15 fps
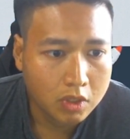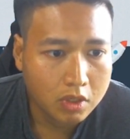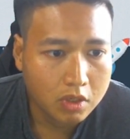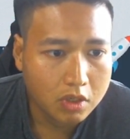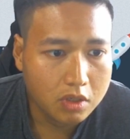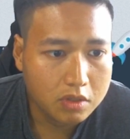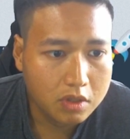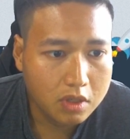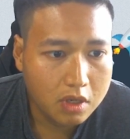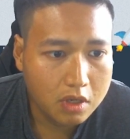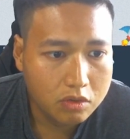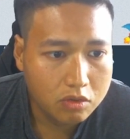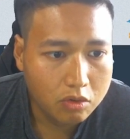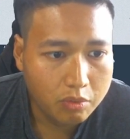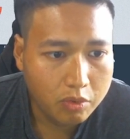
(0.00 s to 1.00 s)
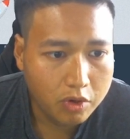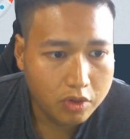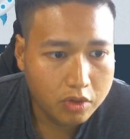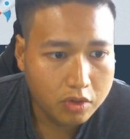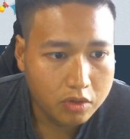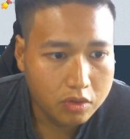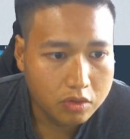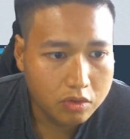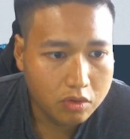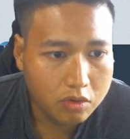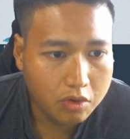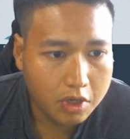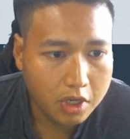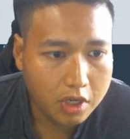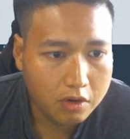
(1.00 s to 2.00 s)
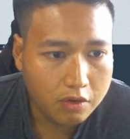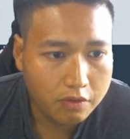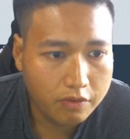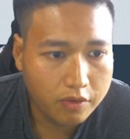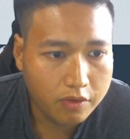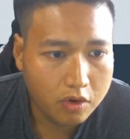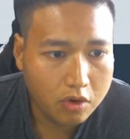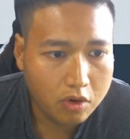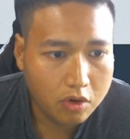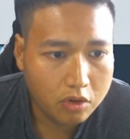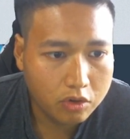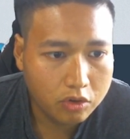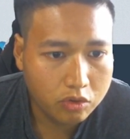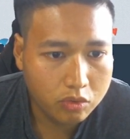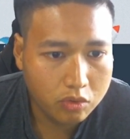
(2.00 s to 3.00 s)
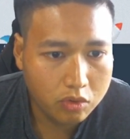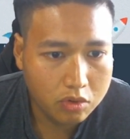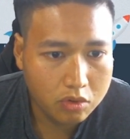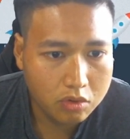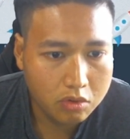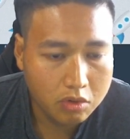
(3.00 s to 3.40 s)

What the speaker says: is 0.08420,